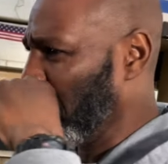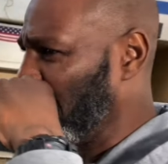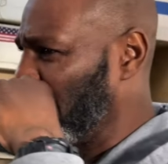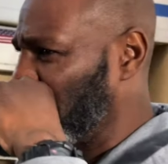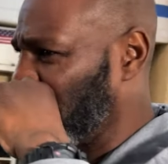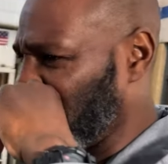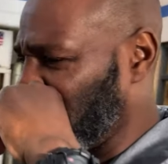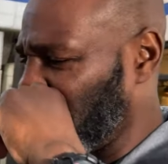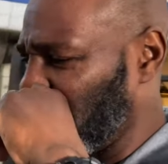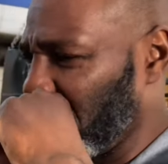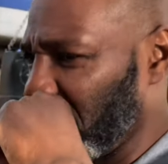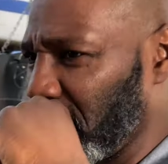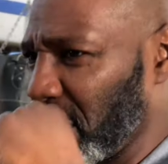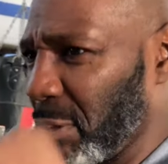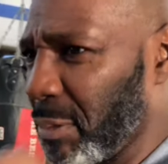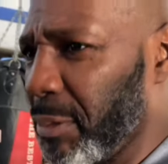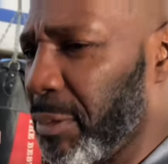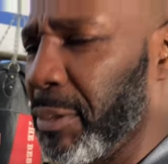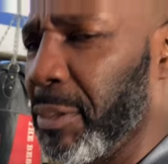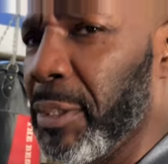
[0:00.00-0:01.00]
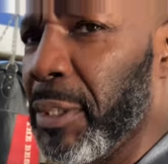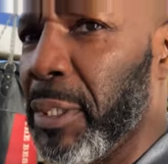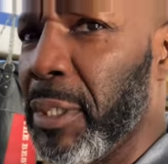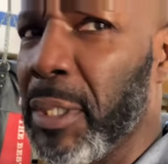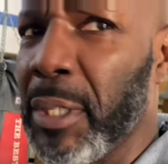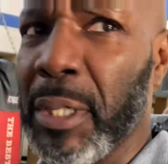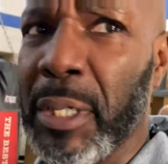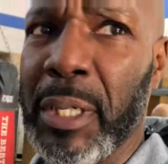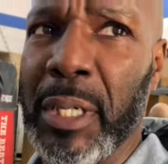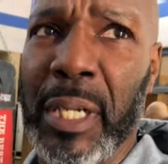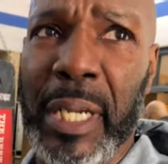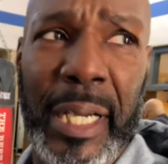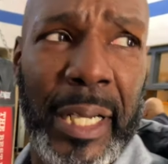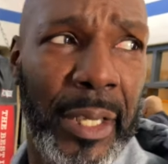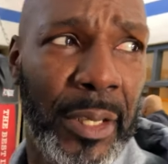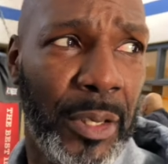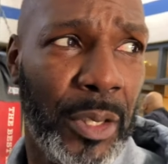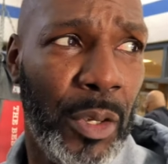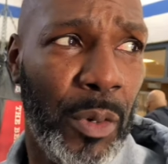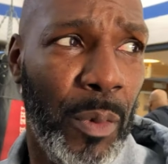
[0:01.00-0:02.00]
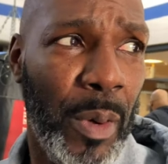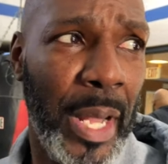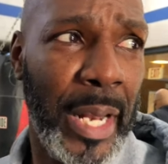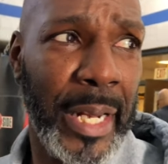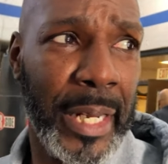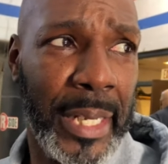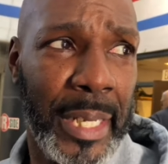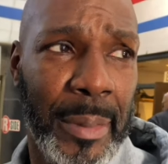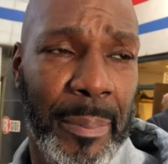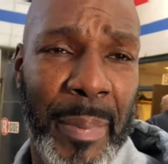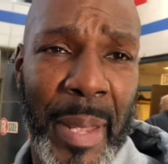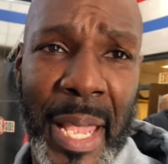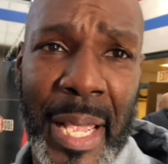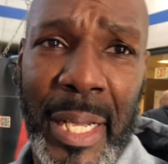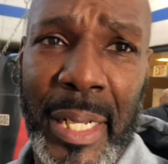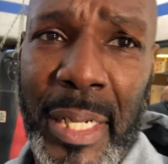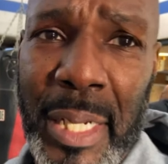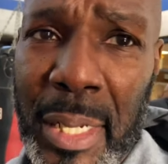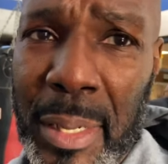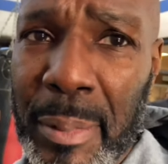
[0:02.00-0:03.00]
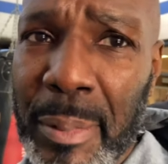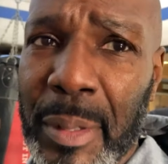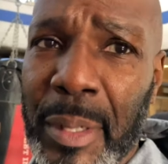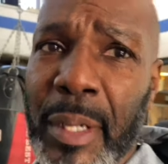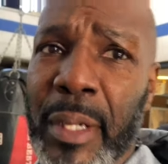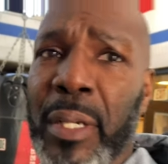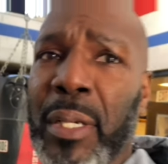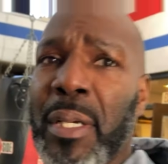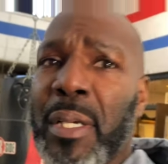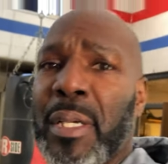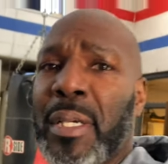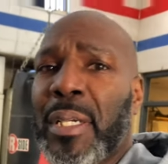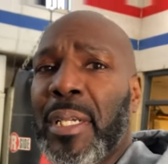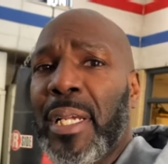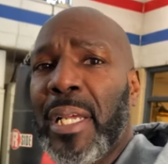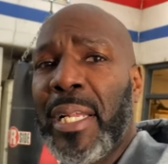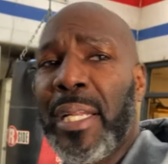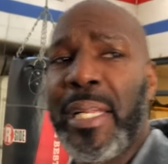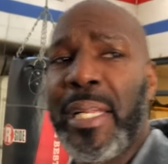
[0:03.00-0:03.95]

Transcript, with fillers: man? Why they keep backing out, man? why. why won't they sign the contract?